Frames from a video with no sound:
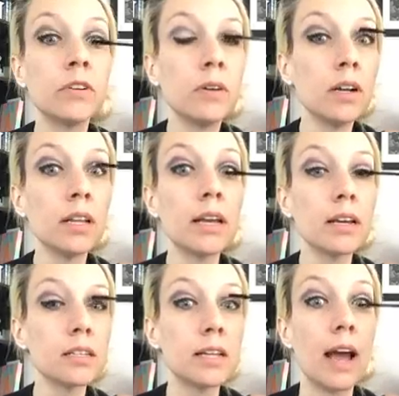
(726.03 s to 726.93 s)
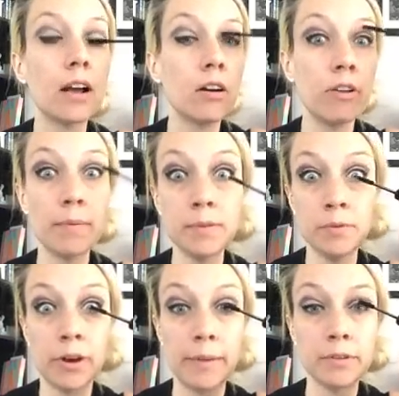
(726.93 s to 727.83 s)
you want like a snack, go grab some
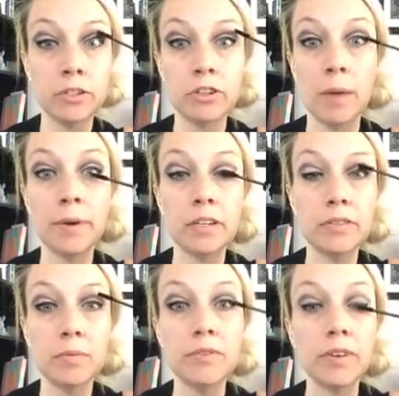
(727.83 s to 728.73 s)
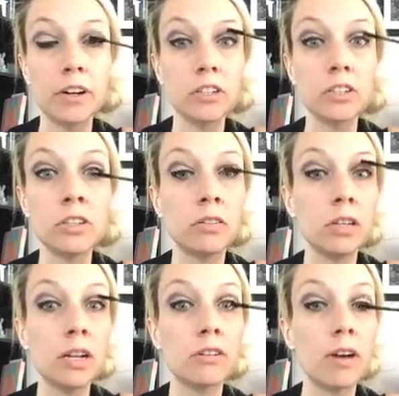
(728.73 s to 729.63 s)
grapes or strawberries from the fridge. You don't
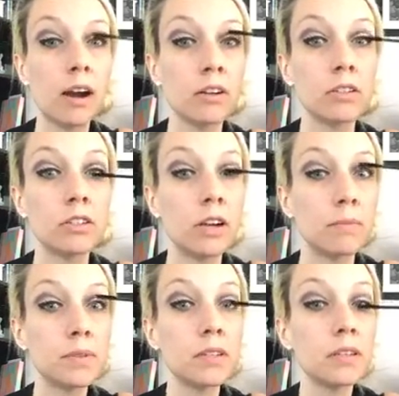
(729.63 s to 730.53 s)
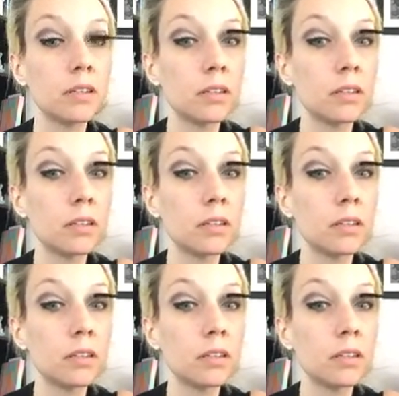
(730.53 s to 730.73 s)
need crackers and chips.